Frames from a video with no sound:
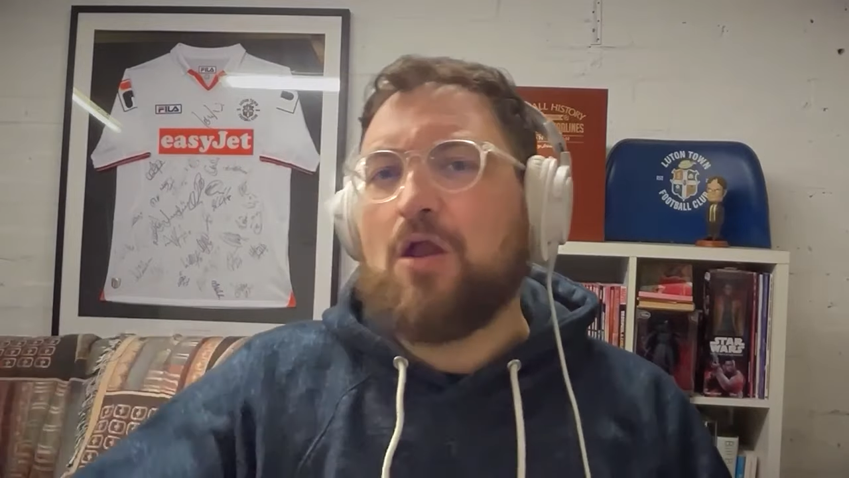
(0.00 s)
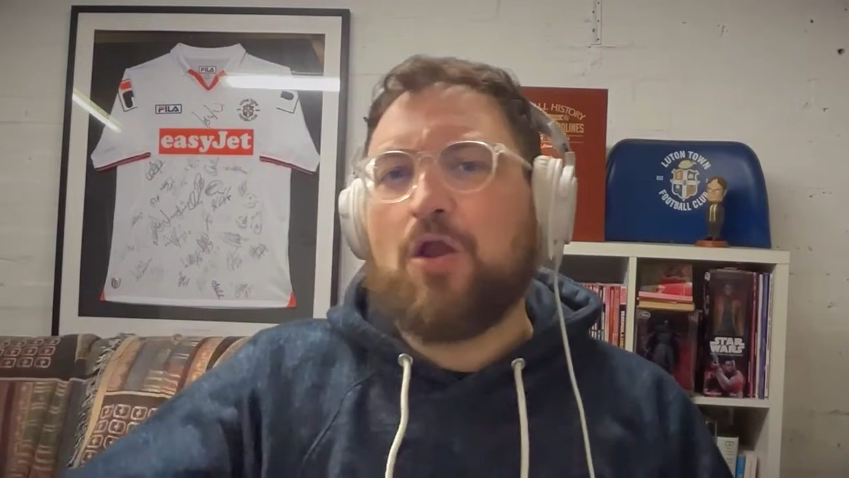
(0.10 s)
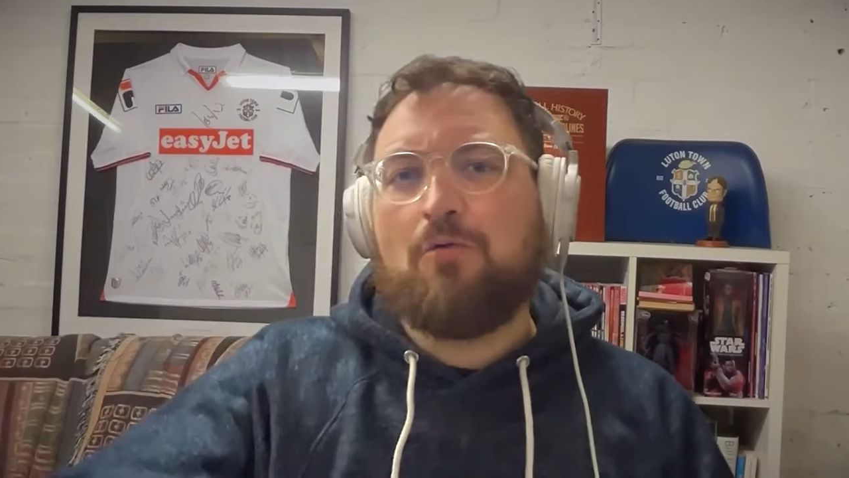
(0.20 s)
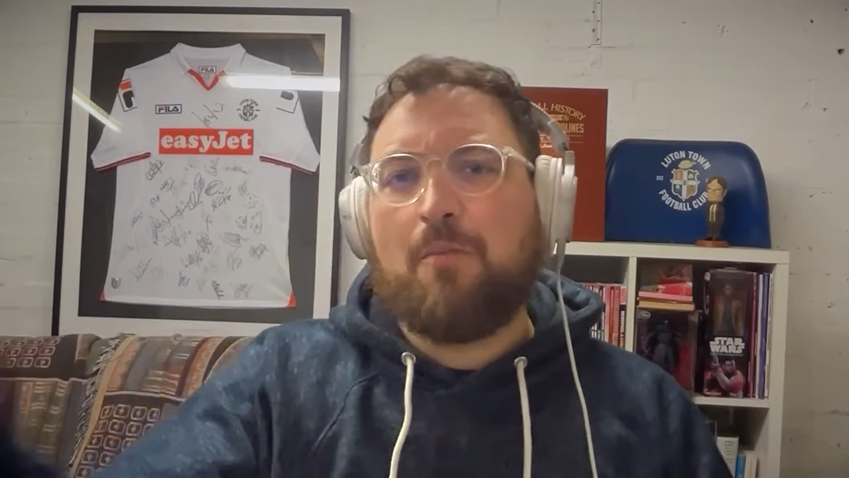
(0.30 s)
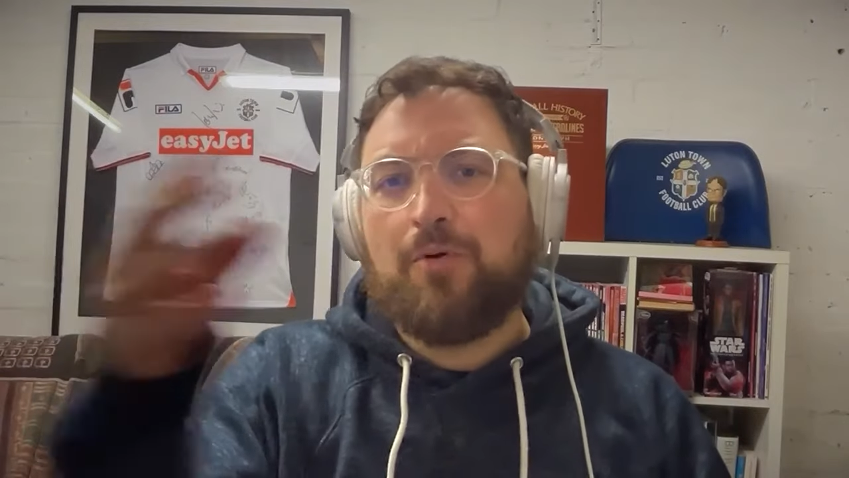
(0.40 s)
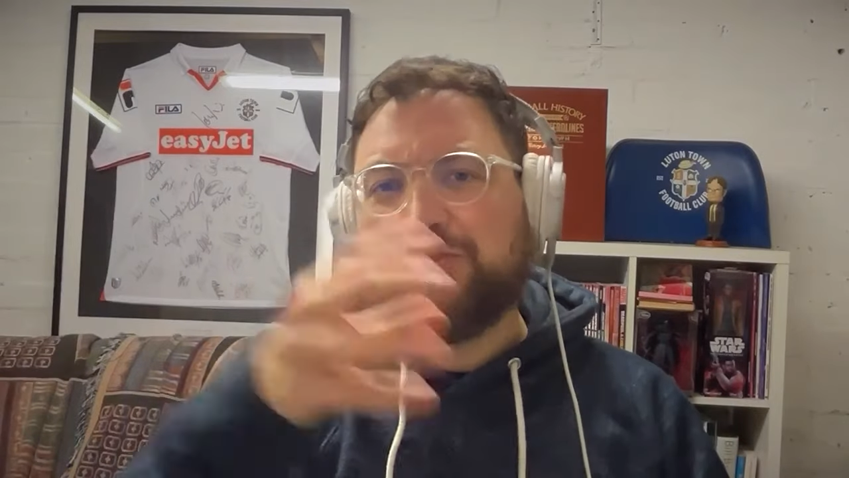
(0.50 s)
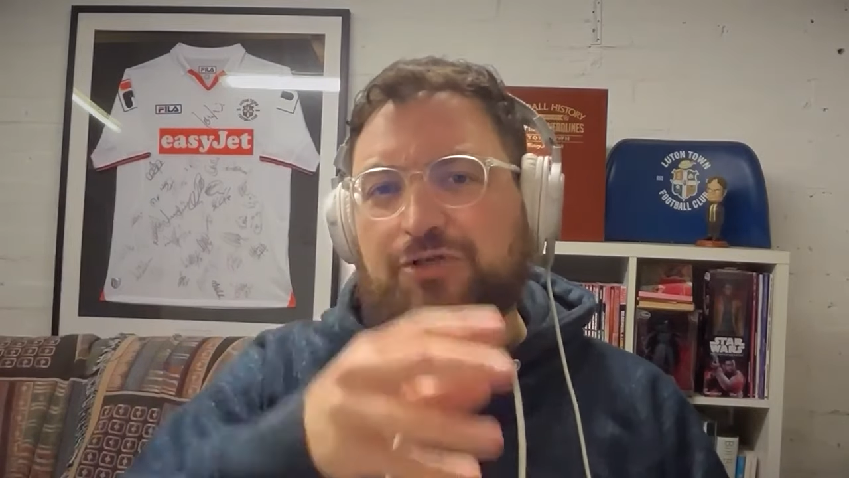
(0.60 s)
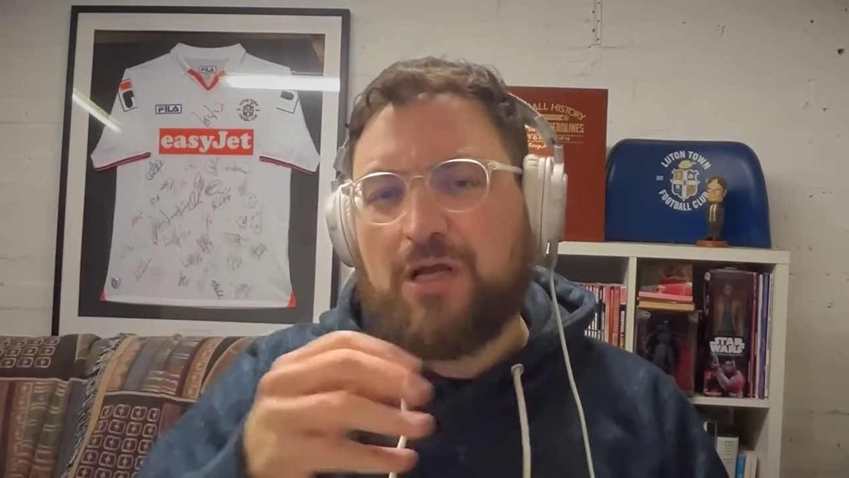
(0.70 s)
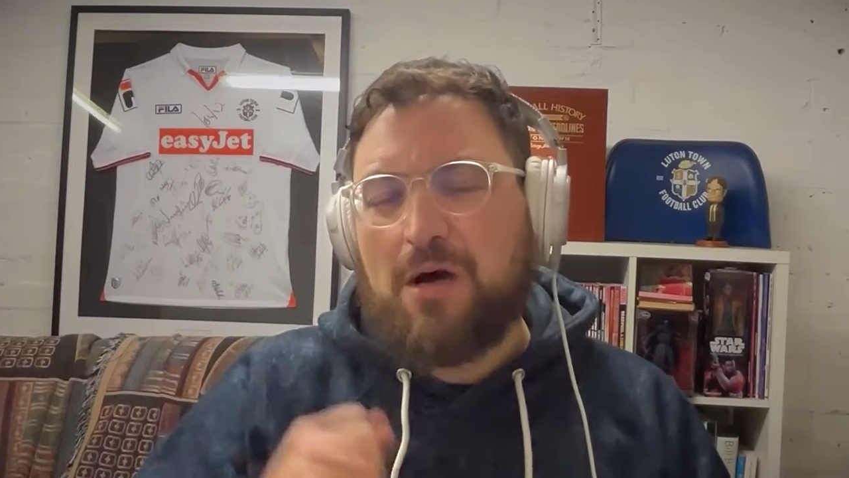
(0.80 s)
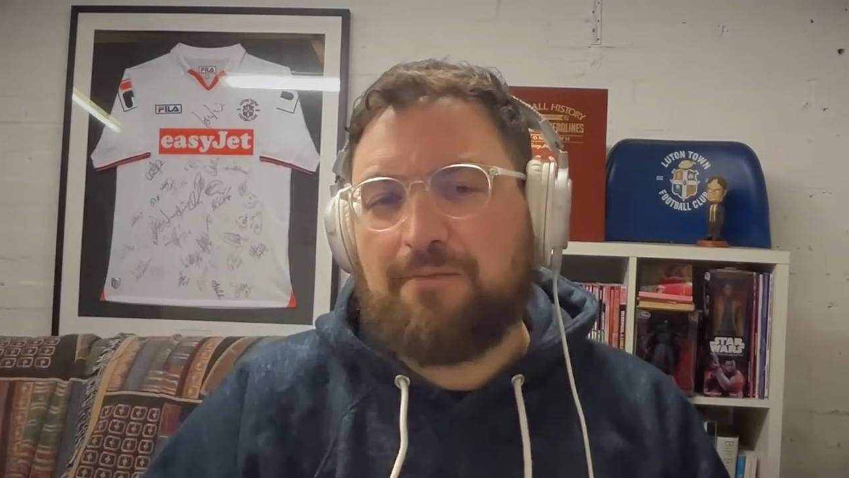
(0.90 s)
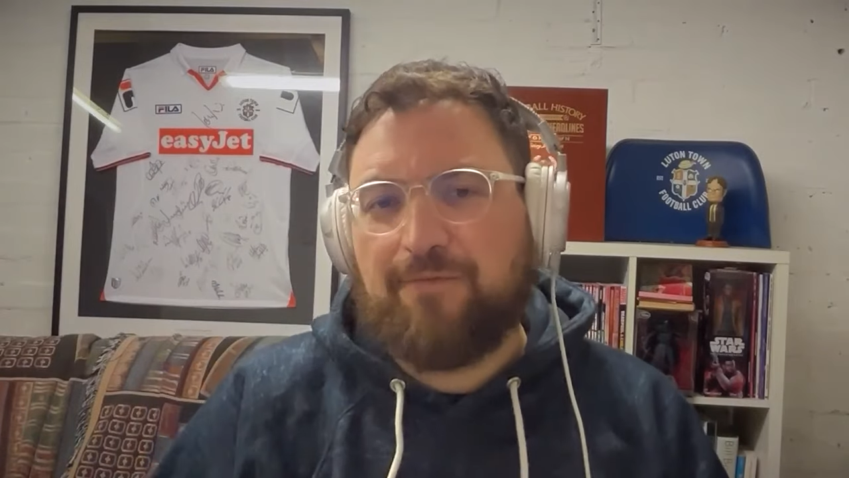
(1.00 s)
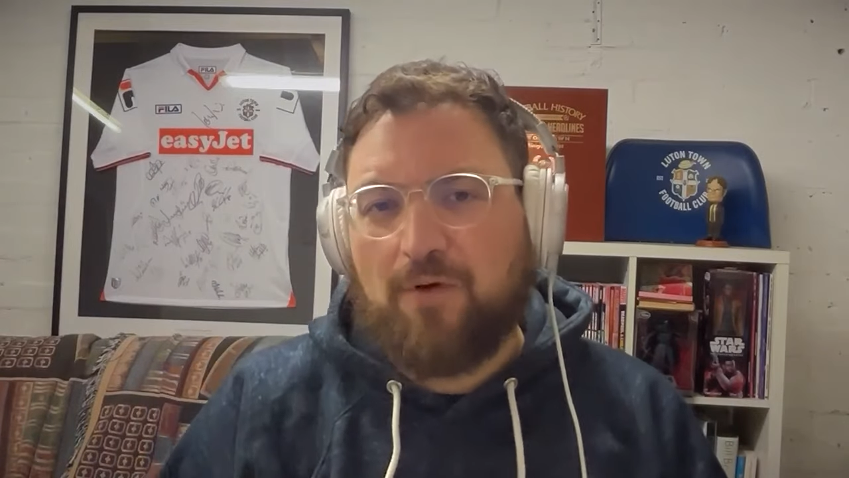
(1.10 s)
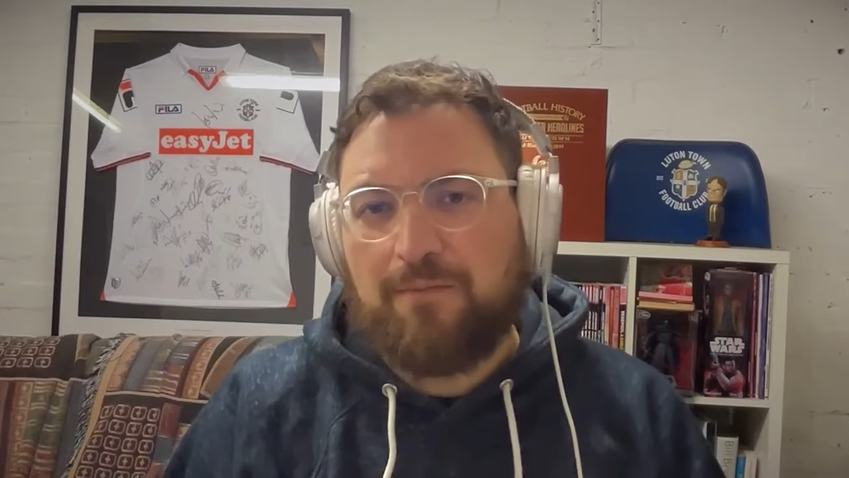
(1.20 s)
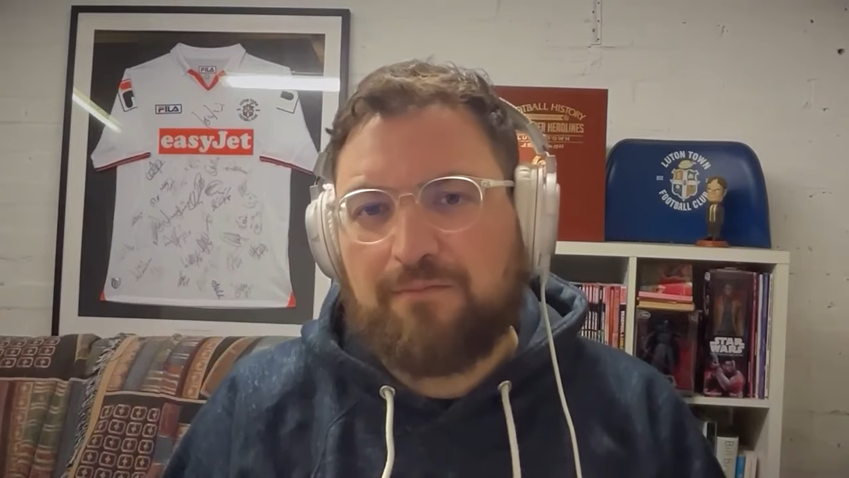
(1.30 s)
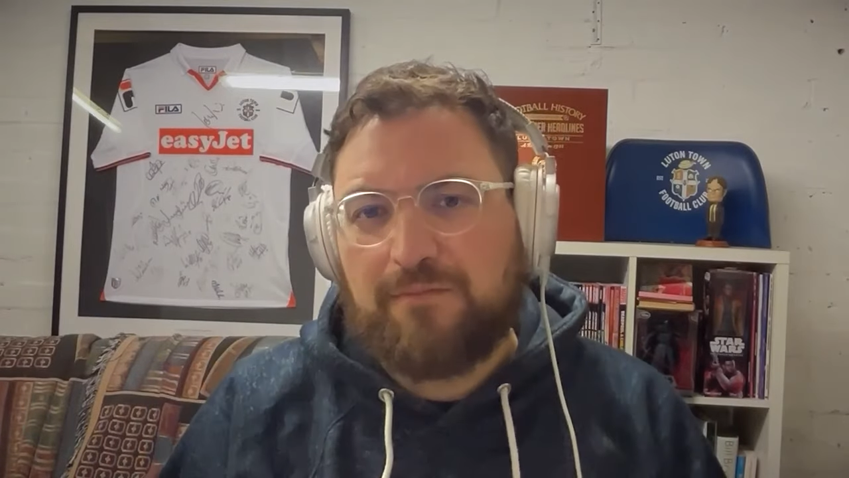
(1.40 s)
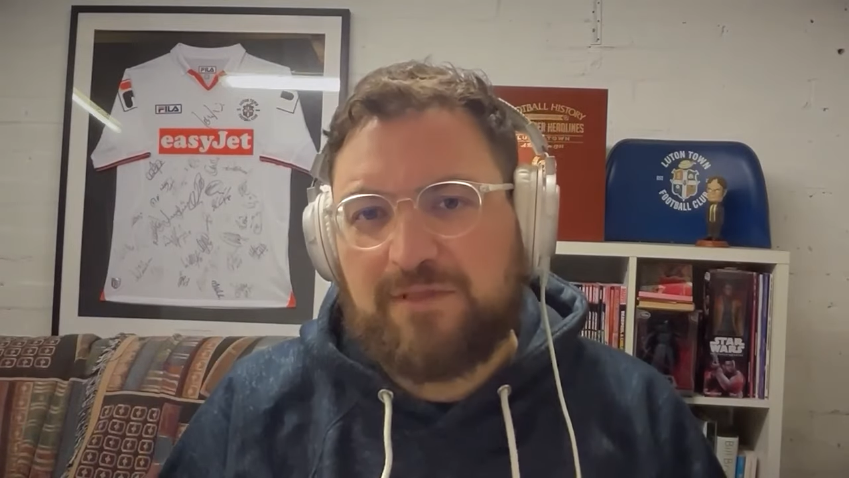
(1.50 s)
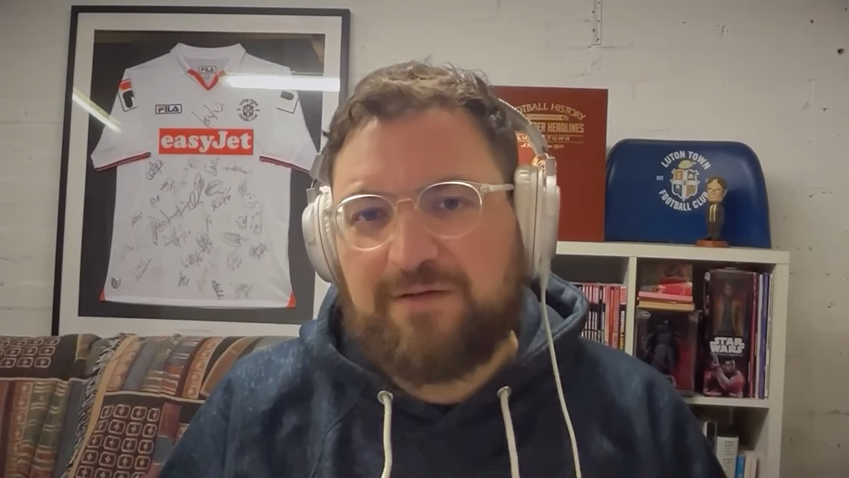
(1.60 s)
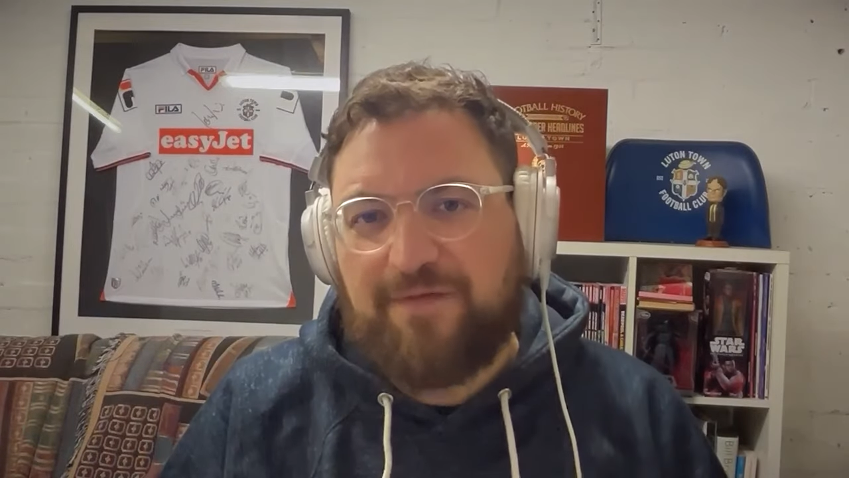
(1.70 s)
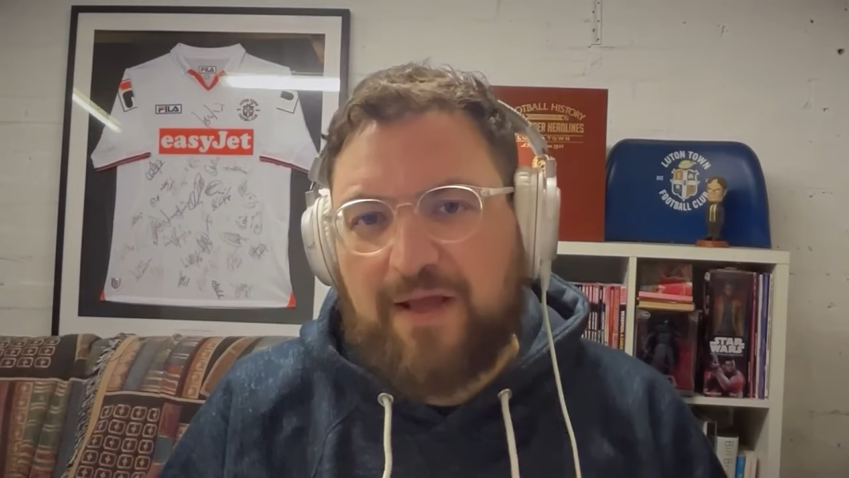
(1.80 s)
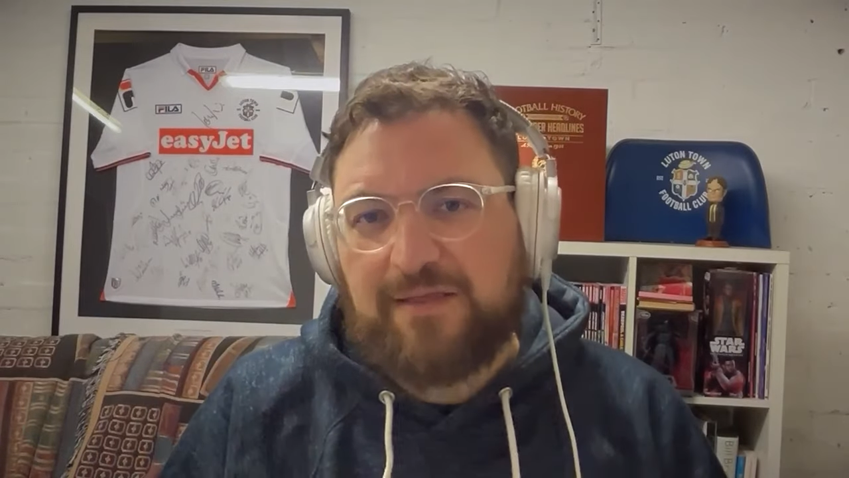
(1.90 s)
No one pushing up from
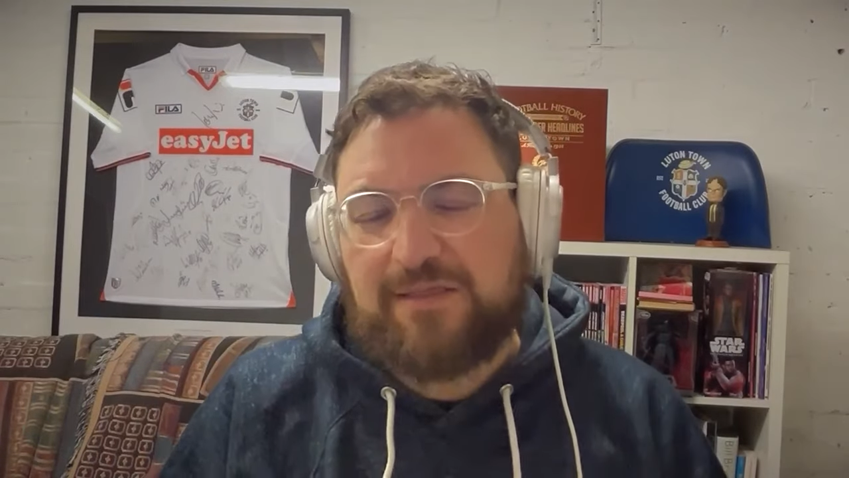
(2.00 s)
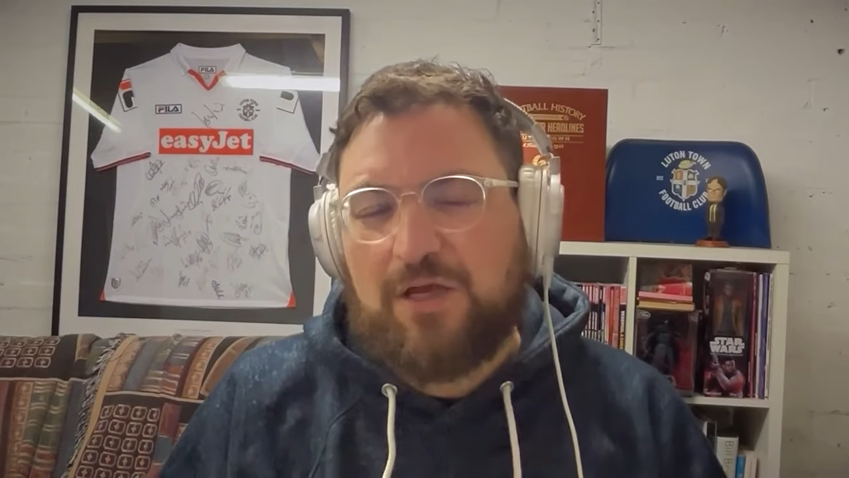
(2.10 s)
defence.